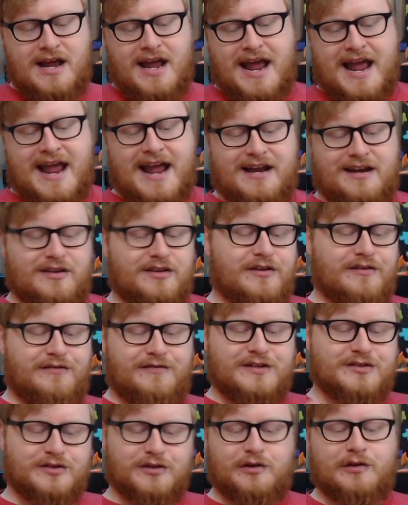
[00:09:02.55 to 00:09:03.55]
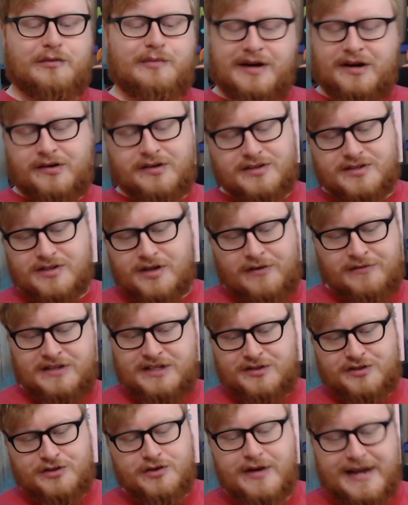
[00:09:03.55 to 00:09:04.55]
and the physical appearance of
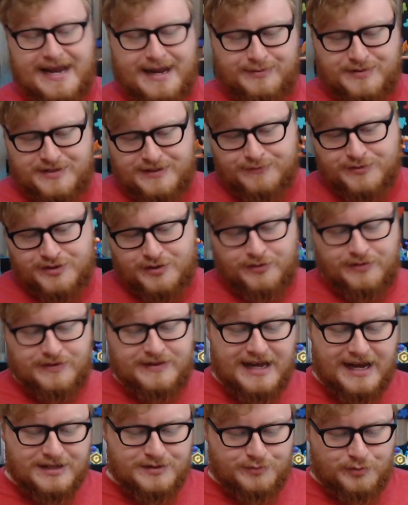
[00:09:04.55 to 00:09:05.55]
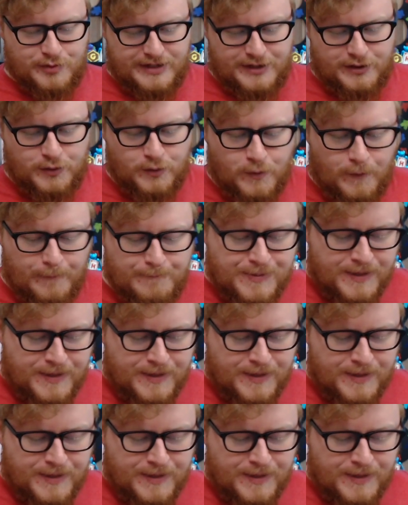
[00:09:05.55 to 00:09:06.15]
this new captain. So that's pretty cool.